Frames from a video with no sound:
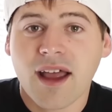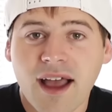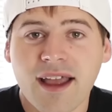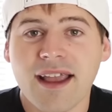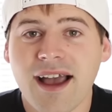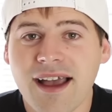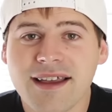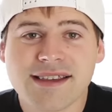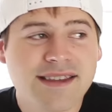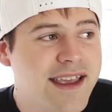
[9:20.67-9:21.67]
hi
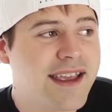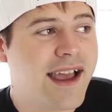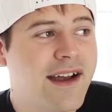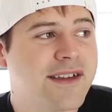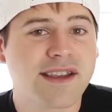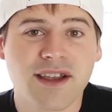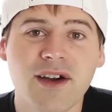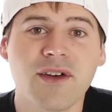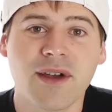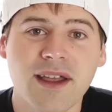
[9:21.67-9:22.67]
guys, like, how's it
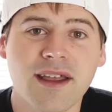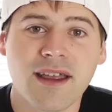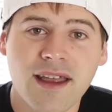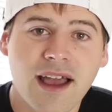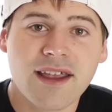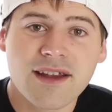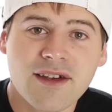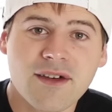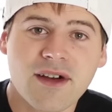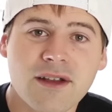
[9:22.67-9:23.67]
going? How you
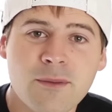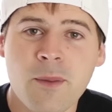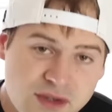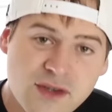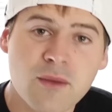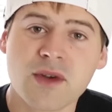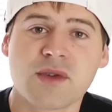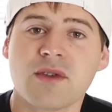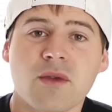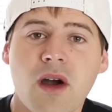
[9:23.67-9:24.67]
doing? So much
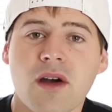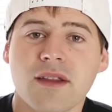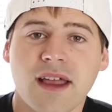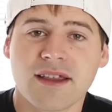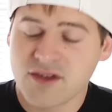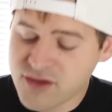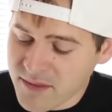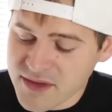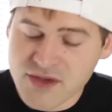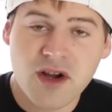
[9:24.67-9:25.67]
went wrong. Like, the
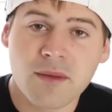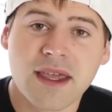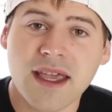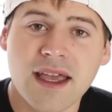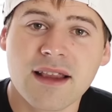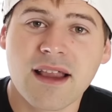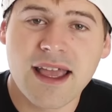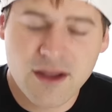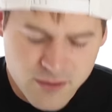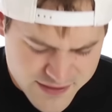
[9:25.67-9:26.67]
drummer's drum kit,
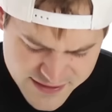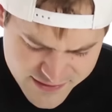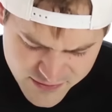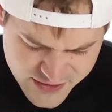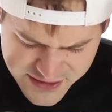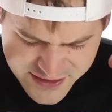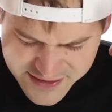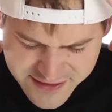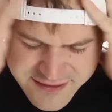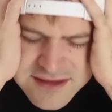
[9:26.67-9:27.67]
like, was
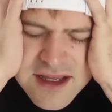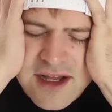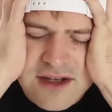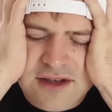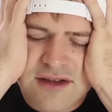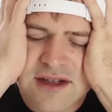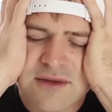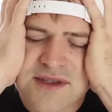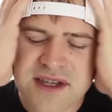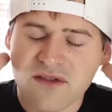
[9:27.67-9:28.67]
just not, it
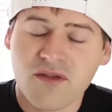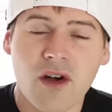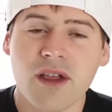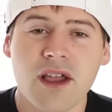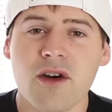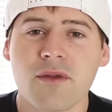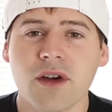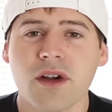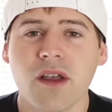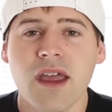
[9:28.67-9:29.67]
was like falling
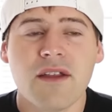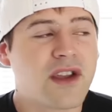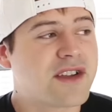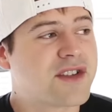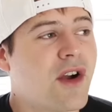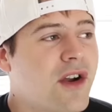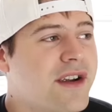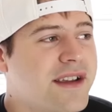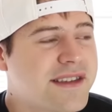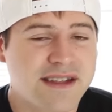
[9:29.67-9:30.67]
over. The
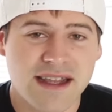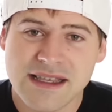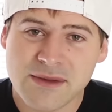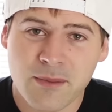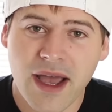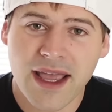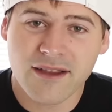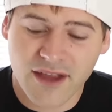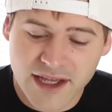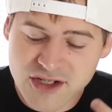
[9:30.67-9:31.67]
guitarist, his mic,
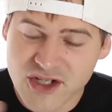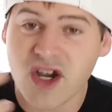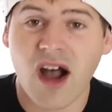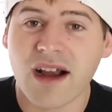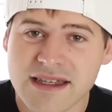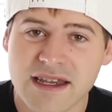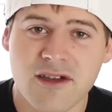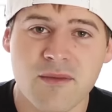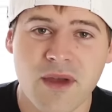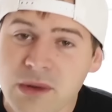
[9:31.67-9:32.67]
like, shocked
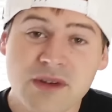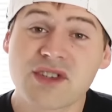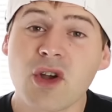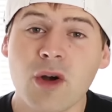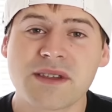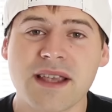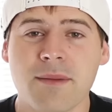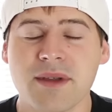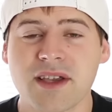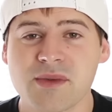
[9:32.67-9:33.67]
him. We were so
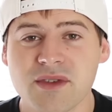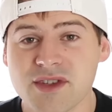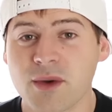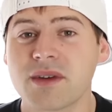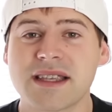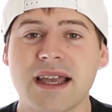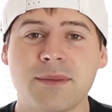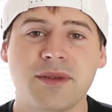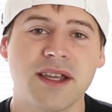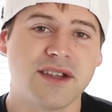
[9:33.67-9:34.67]
upset because we were so excited
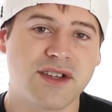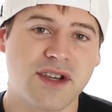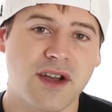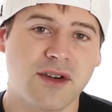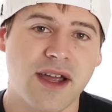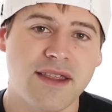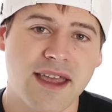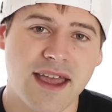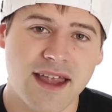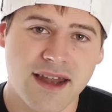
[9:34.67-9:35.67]
to play this show, and
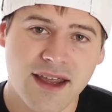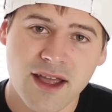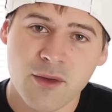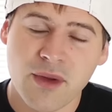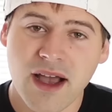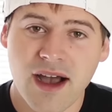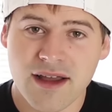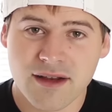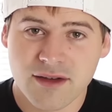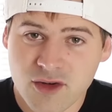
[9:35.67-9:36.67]
then we
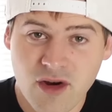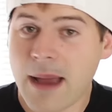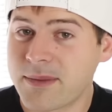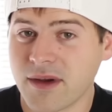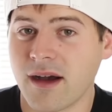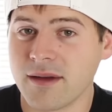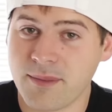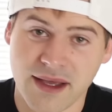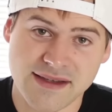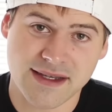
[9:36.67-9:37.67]
got crapped on,
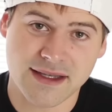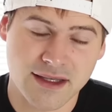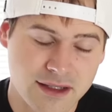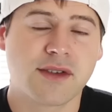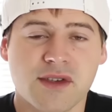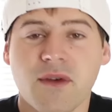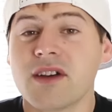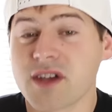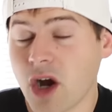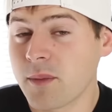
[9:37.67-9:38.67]
basically. So as far
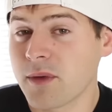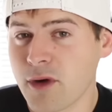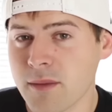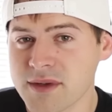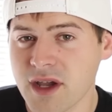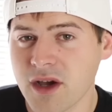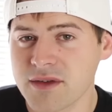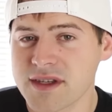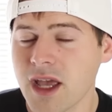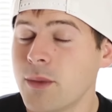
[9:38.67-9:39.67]
as our performance
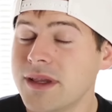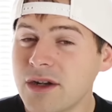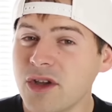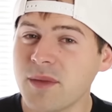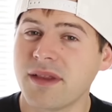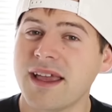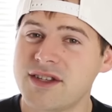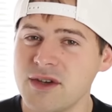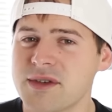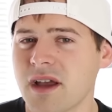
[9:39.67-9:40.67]
goes, we literally played
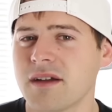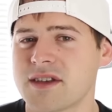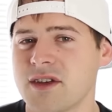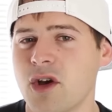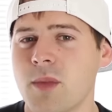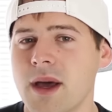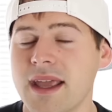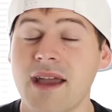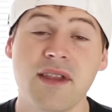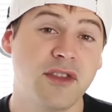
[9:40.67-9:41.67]
two songs to
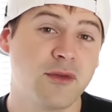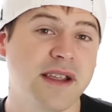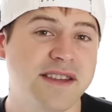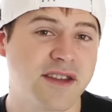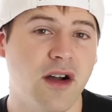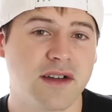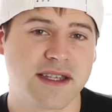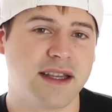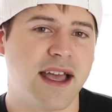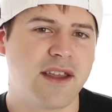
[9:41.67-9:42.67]
nobody, and then three songs
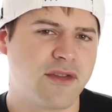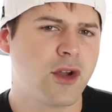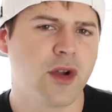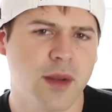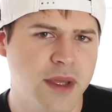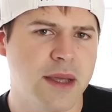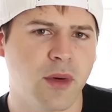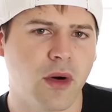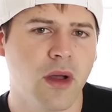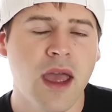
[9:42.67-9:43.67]
to like 30
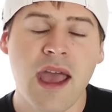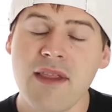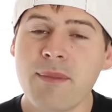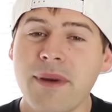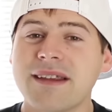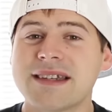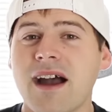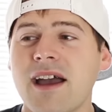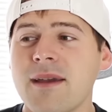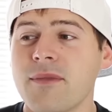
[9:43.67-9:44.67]
people. And then by the
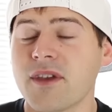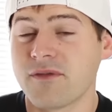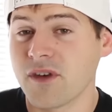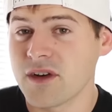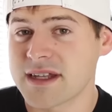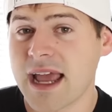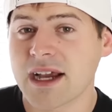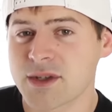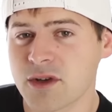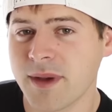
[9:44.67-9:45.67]
time the first
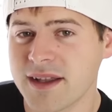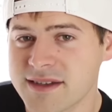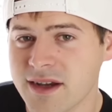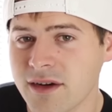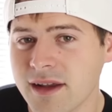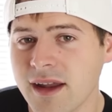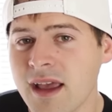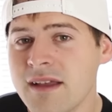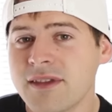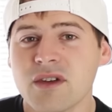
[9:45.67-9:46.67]
actual band started,
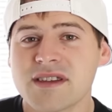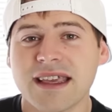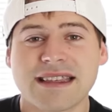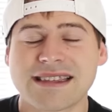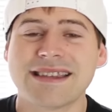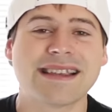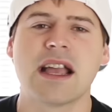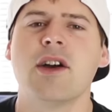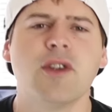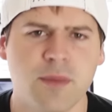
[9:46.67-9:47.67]
there was like
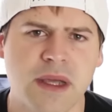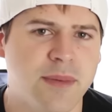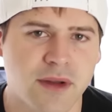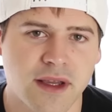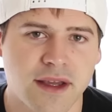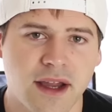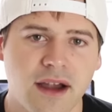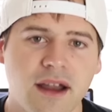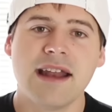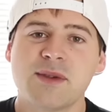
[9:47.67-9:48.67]
600 people in
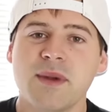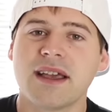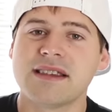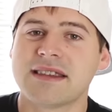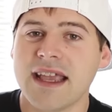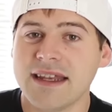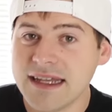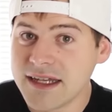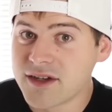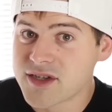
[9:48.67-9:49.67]
there. And it's because they
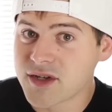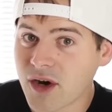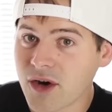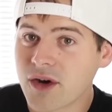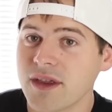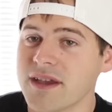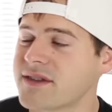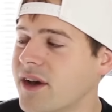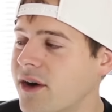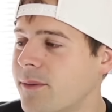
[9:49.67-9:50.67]
needed to start early,
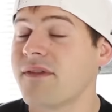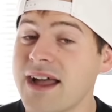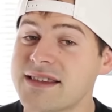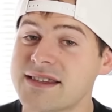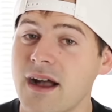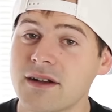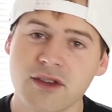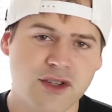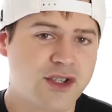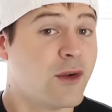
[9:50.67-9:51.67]
so that sucked.
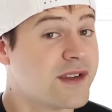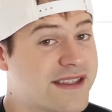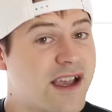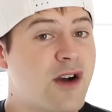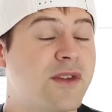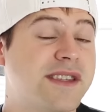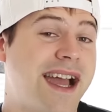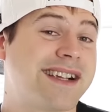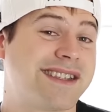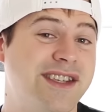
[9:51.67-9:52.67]
The show itself was
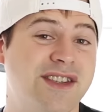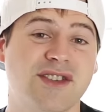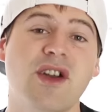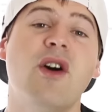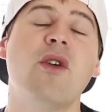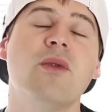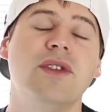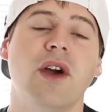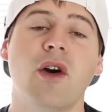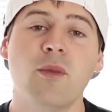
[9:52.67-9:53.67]
actually so
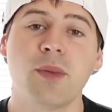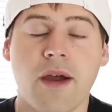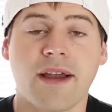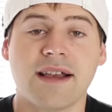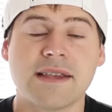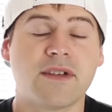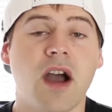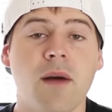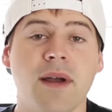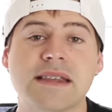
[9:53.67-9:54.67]
dope. All right, guys, leave a
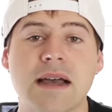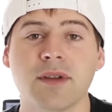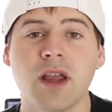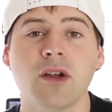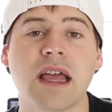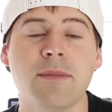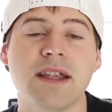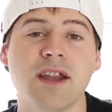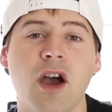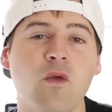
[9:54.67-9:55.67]
comment down below. Let
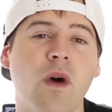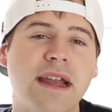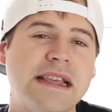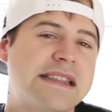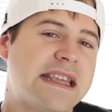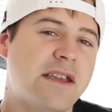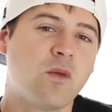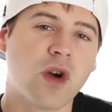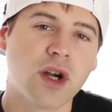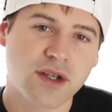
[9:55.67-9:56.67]
me know what is the
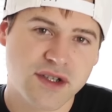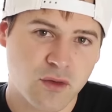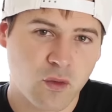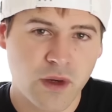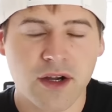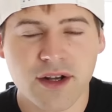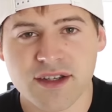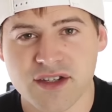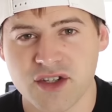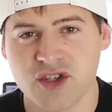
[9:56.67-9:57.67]
worst,
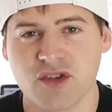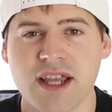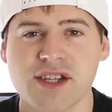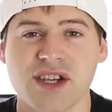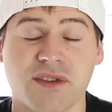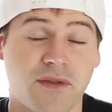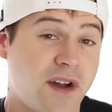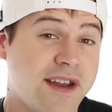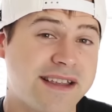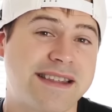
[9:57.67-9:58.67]
weirdest, strangest, rudest,
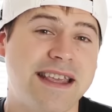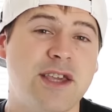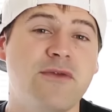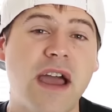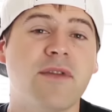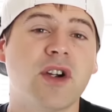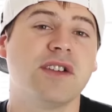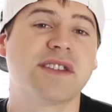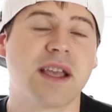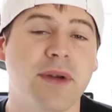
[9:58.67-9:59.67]
funniest thing you've ever
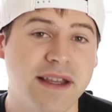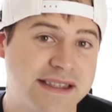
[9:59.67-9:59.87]
heard somebody